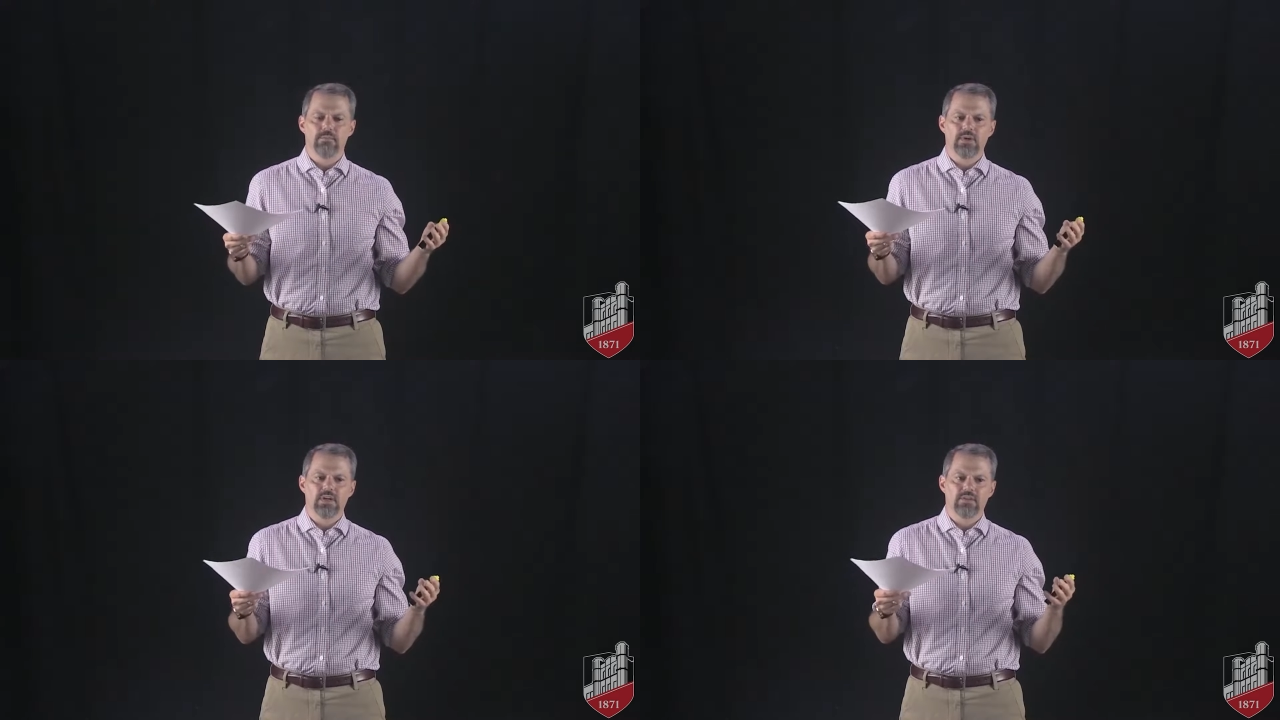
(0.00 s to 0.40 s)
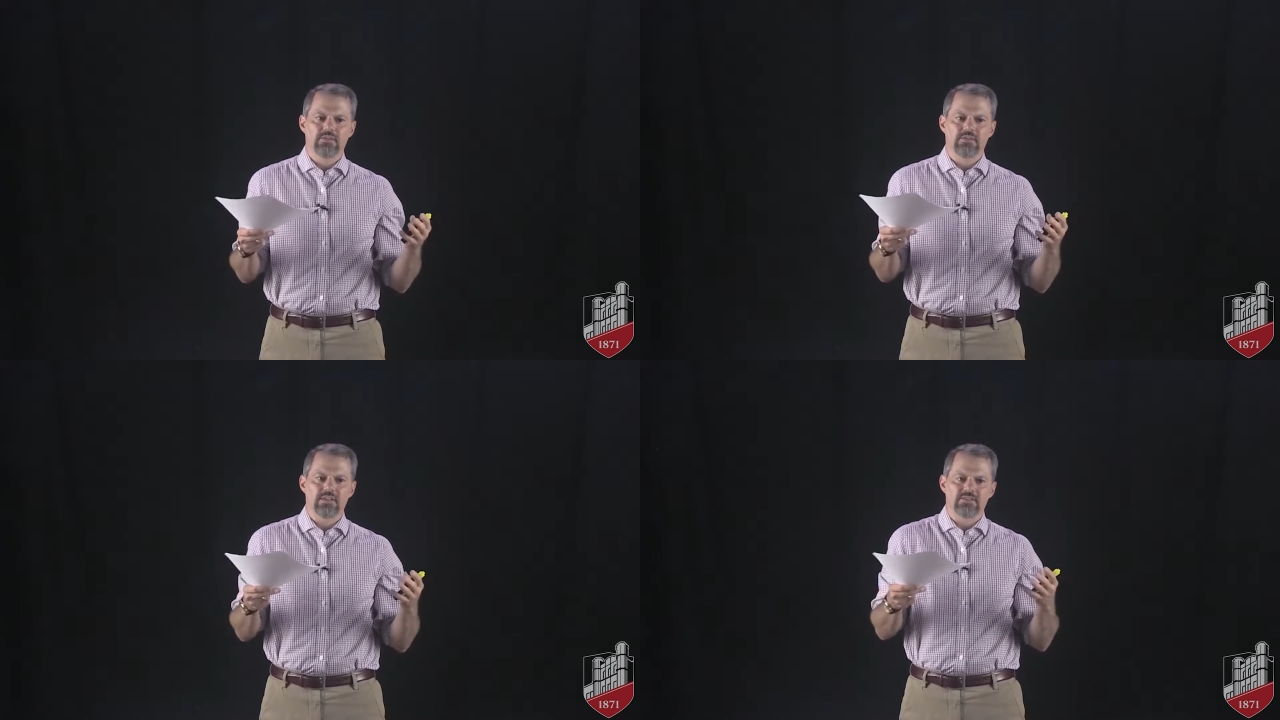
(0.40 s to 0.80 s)

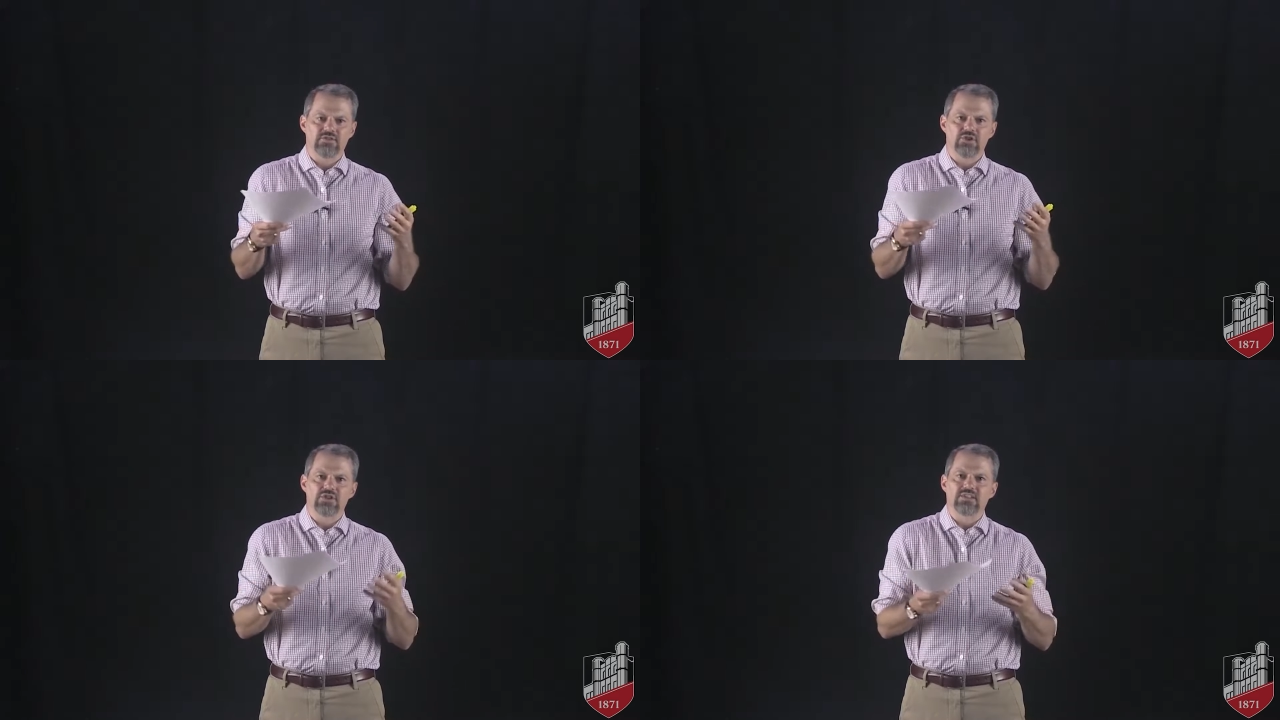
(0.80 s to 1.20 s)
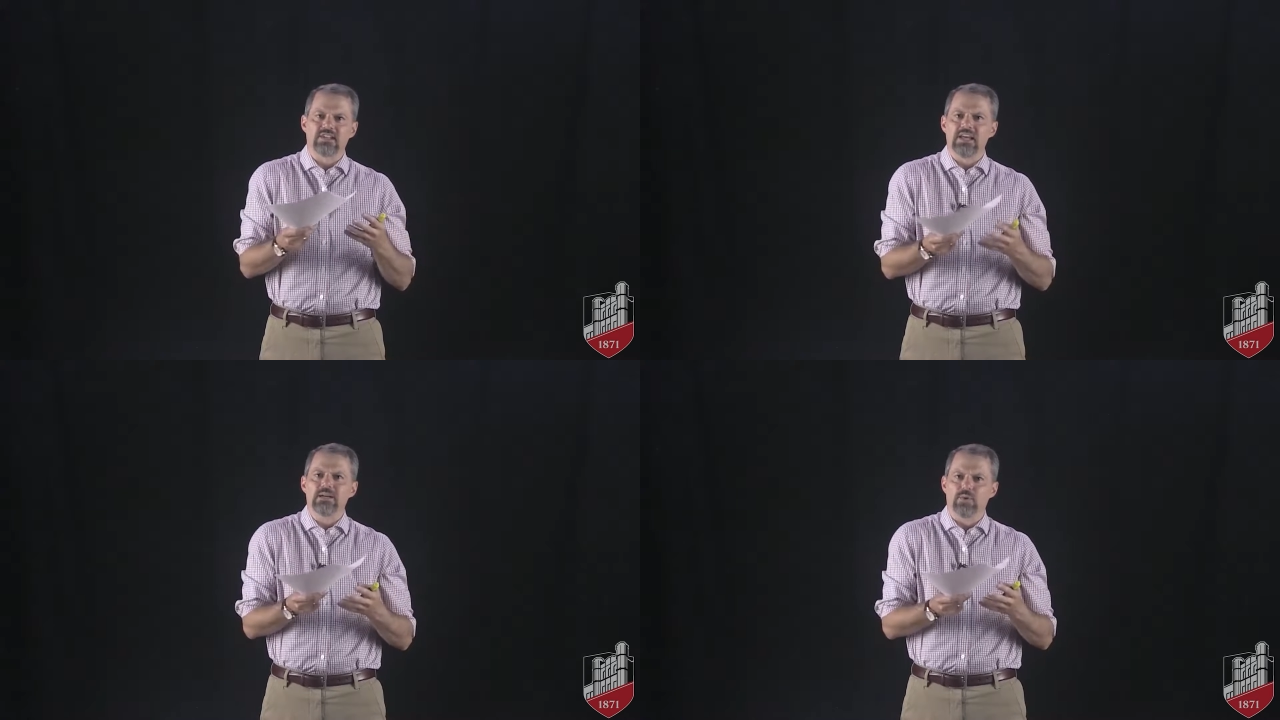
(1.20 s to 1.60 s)
because it's just
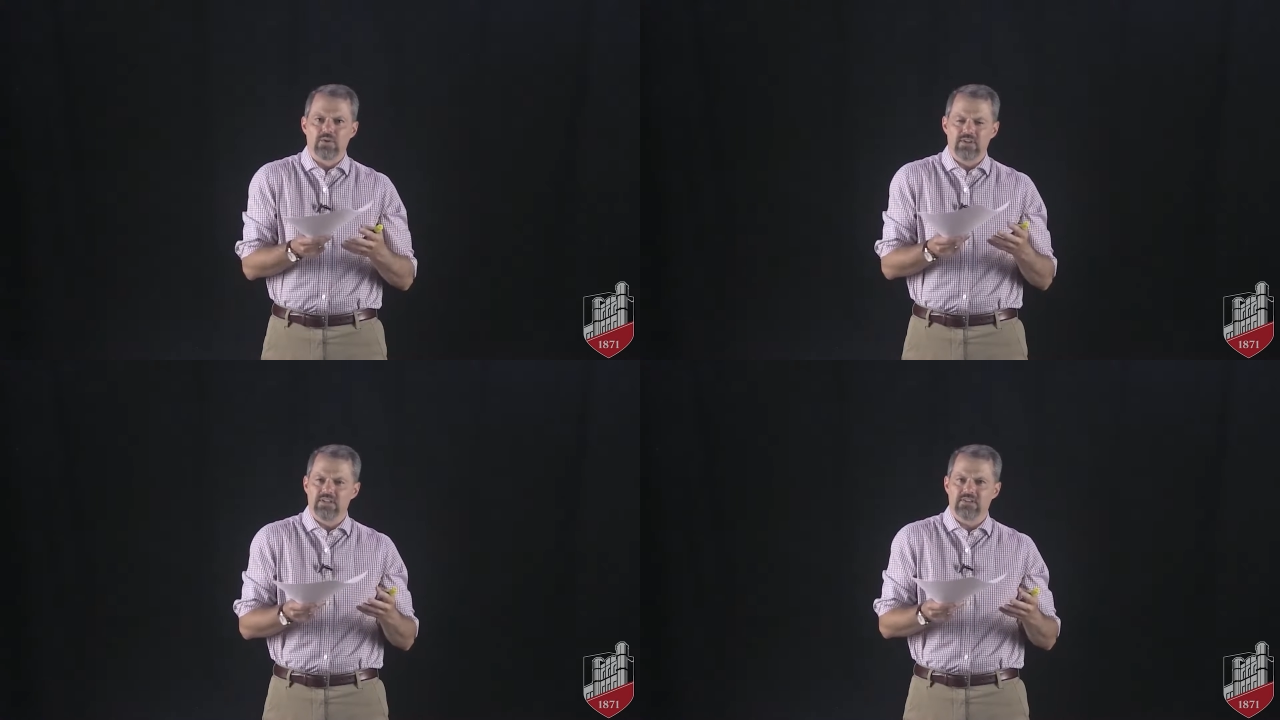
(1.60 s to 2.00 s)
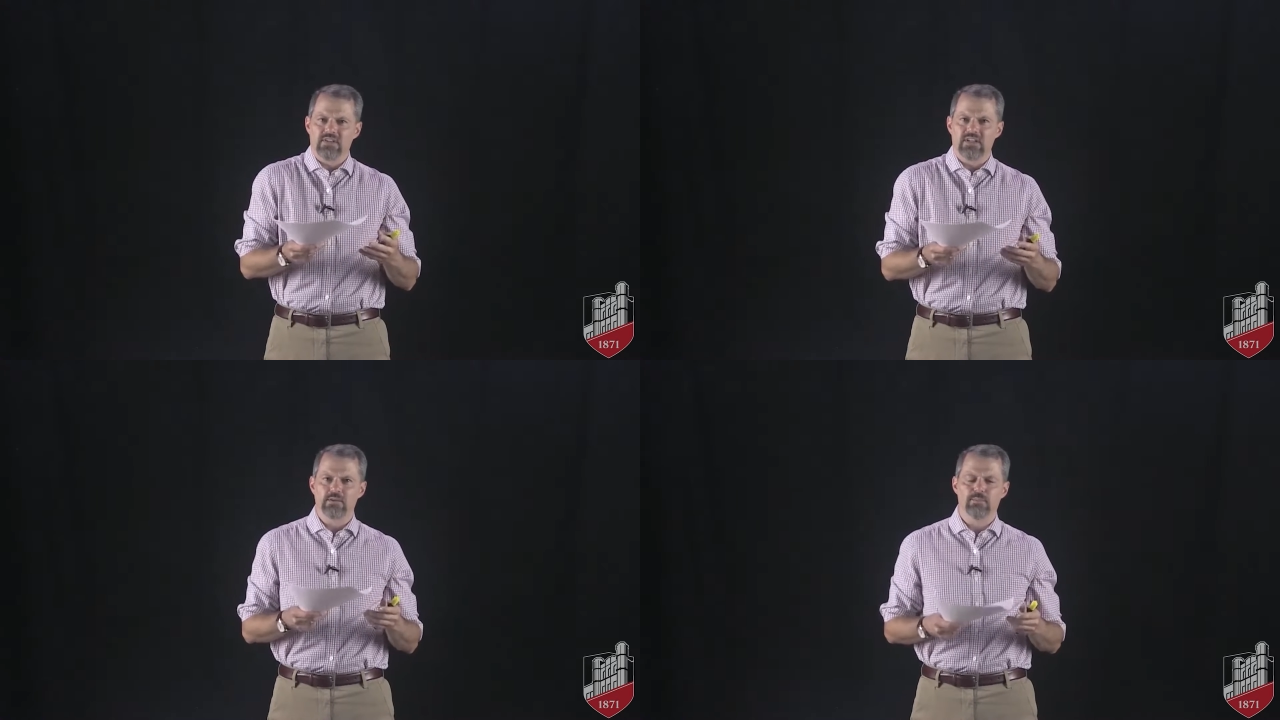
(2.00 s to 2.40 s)
labor that is
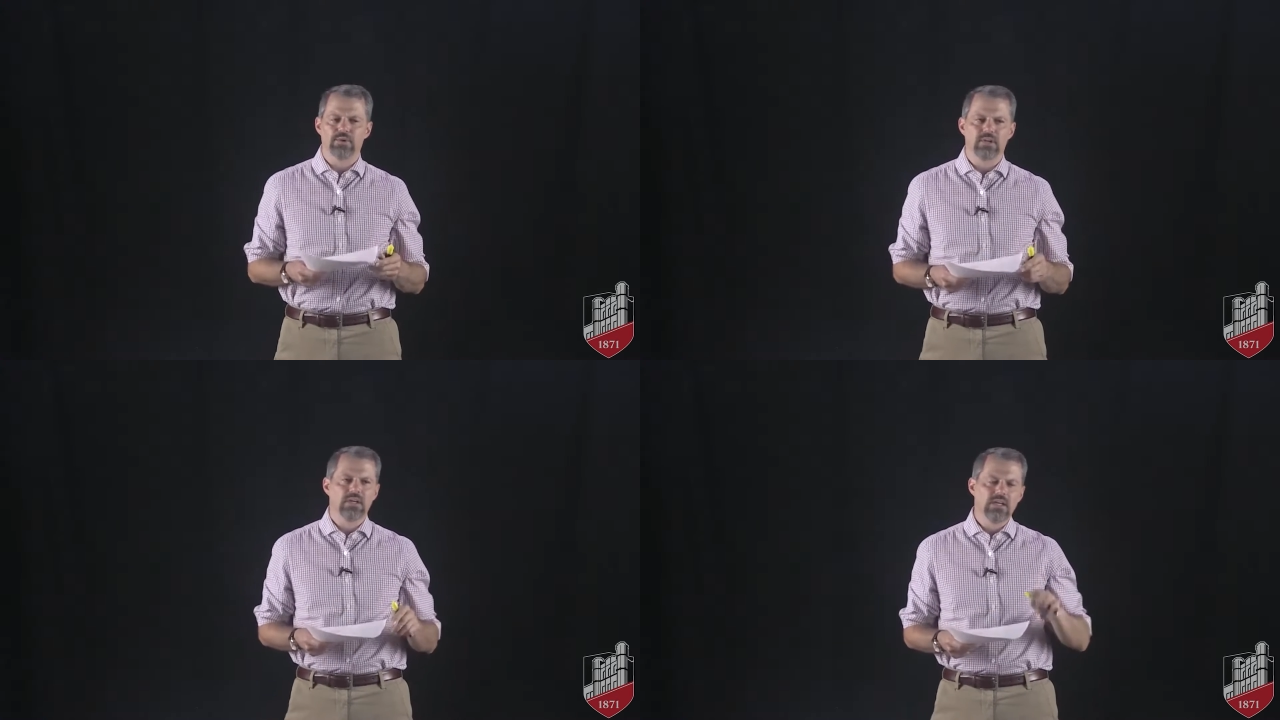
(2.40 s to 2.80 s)
the input.